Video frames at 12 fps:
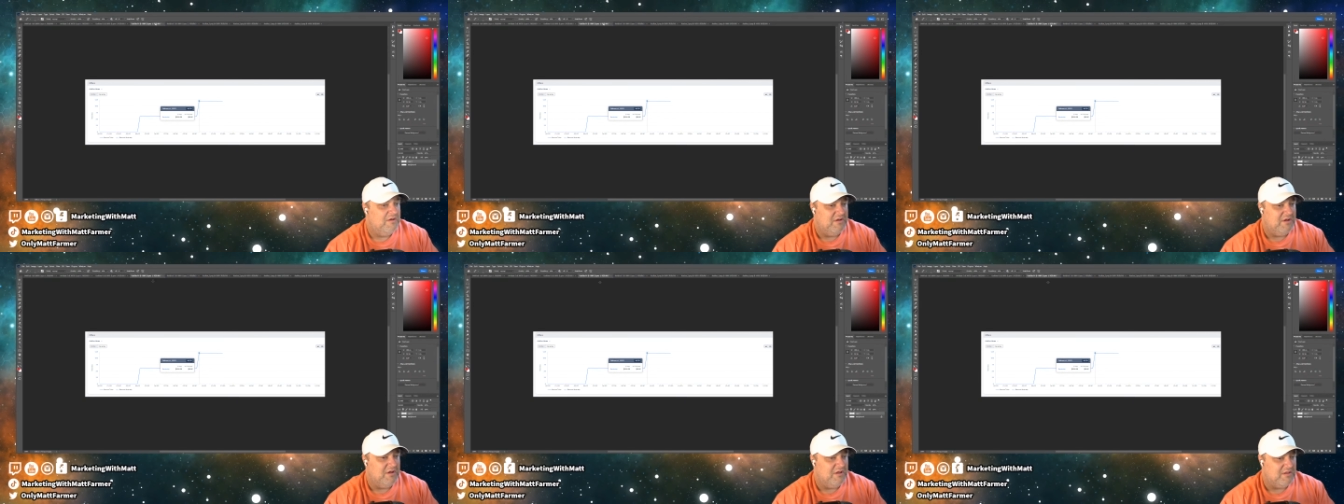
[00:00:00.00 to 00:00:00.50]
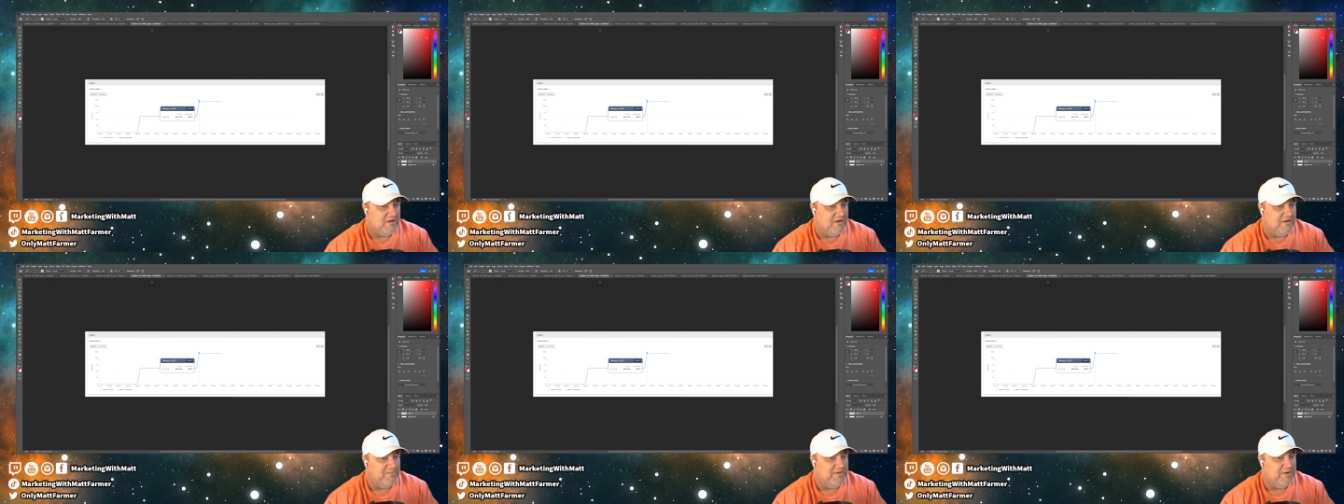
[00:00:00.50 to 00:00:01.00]
is,
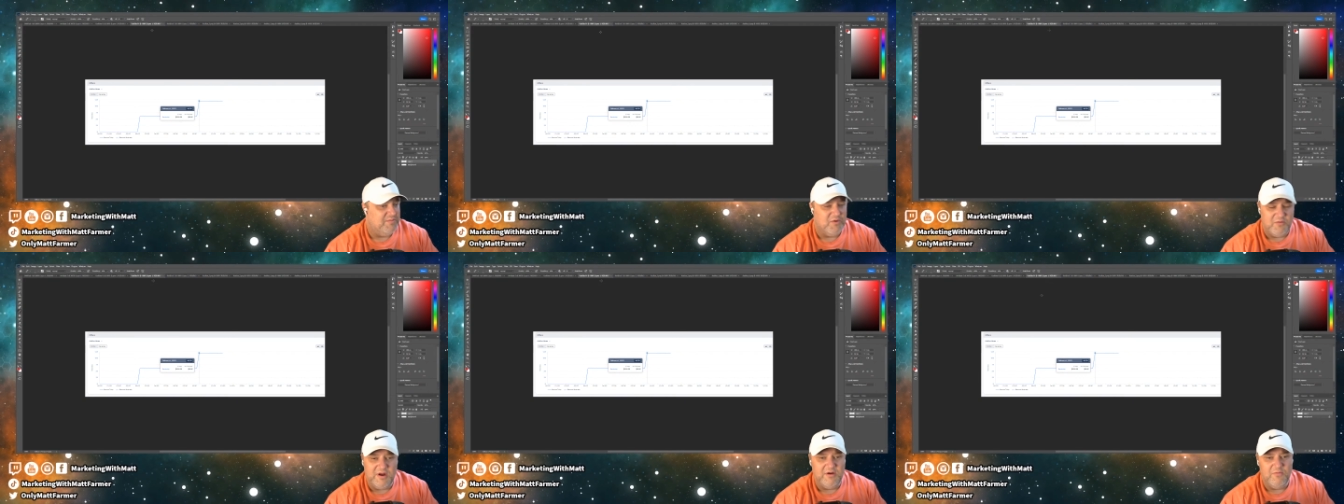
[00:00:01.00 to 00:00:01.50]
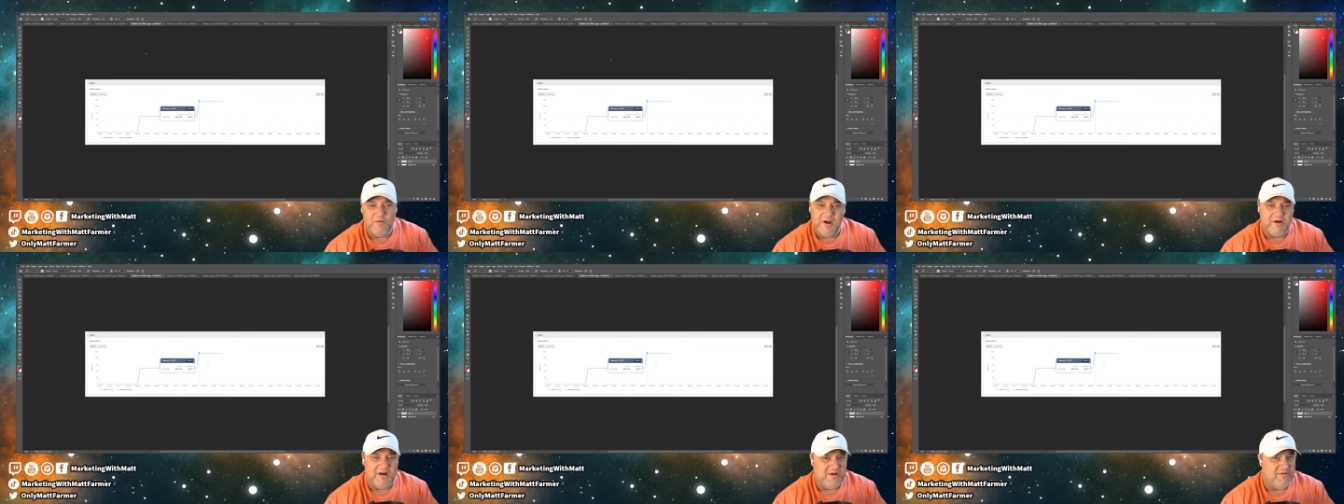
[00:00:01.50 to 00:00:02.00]
number 1, why
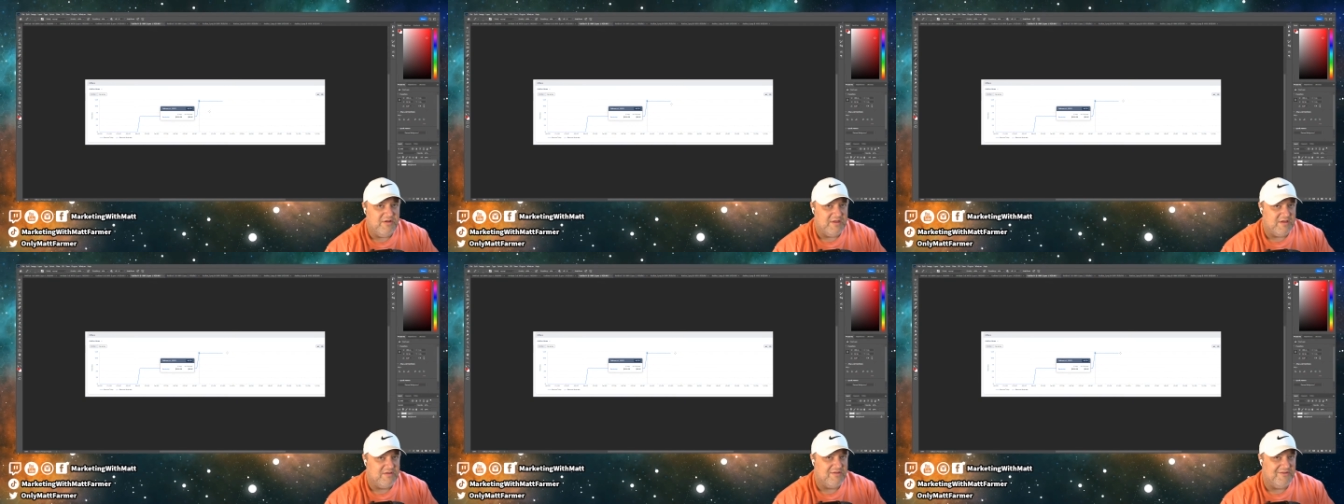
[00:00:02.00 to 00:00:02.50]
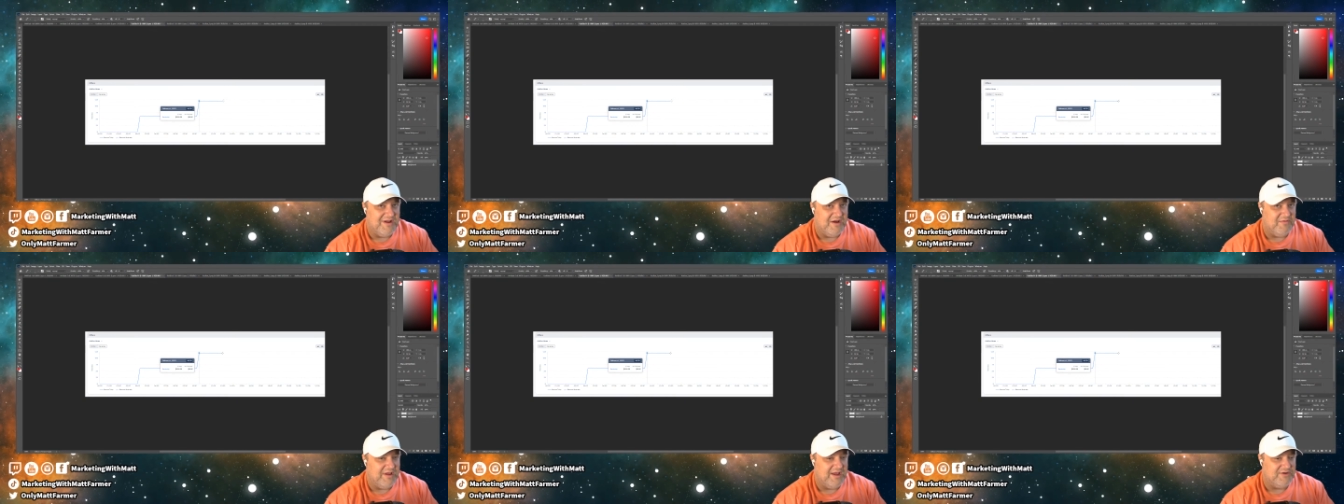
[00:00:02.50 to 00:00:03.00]
aren't I doing this? So now
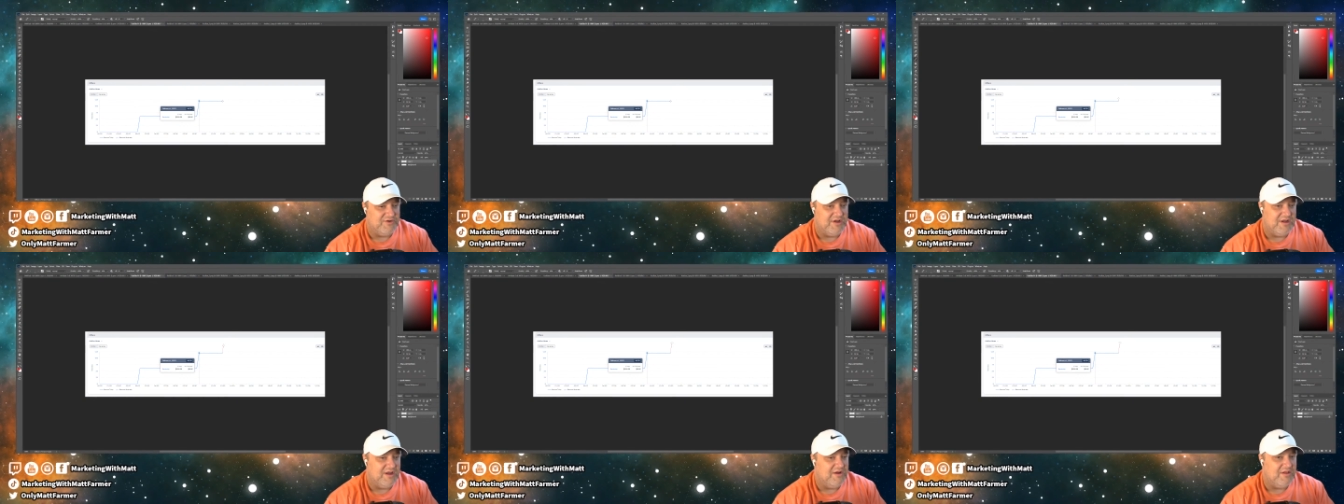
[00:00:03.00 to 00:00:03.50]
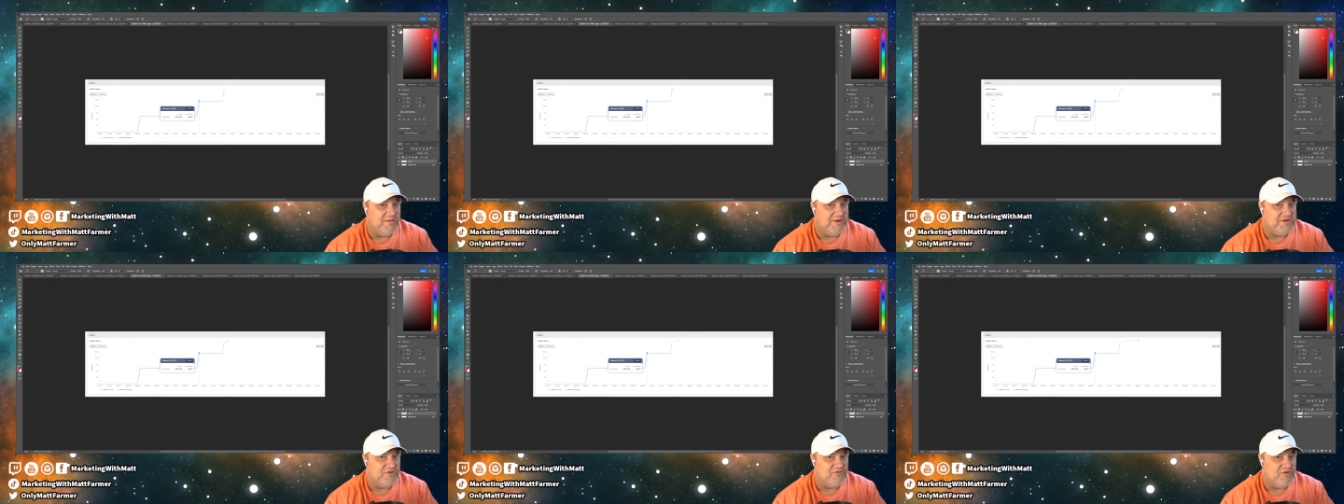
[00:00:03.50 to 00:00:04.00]
we actually, here, let me
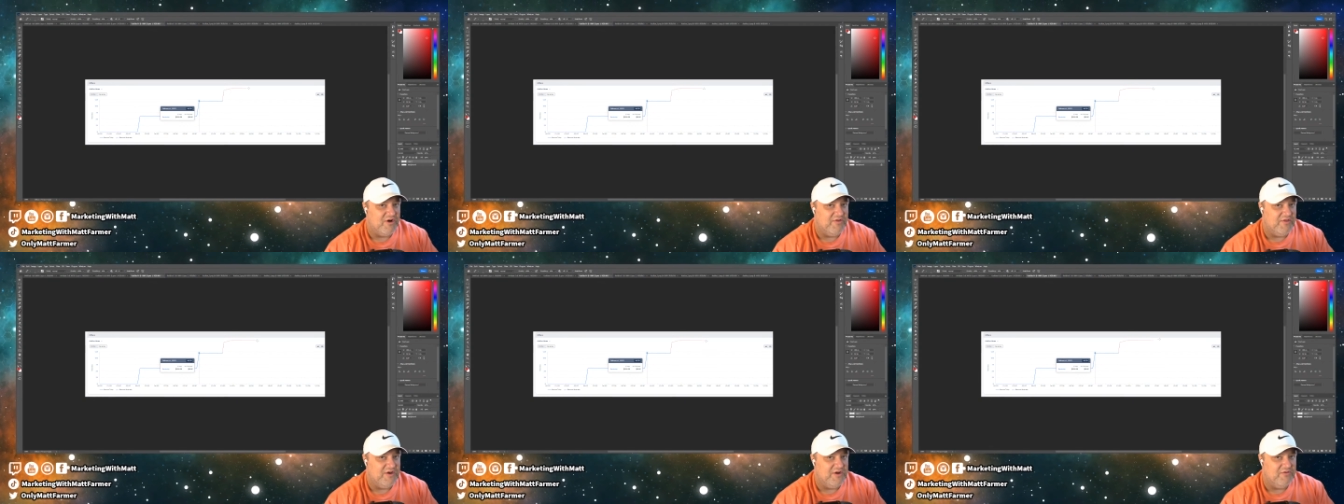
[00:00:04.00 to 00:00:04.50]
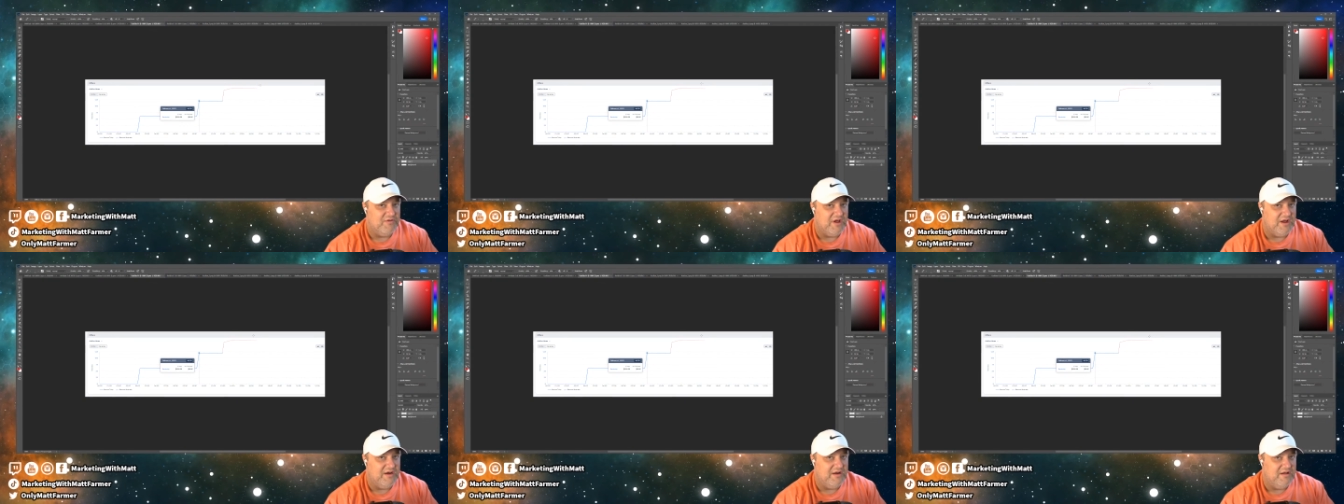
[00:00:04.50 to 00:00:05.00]
just draw in the new line.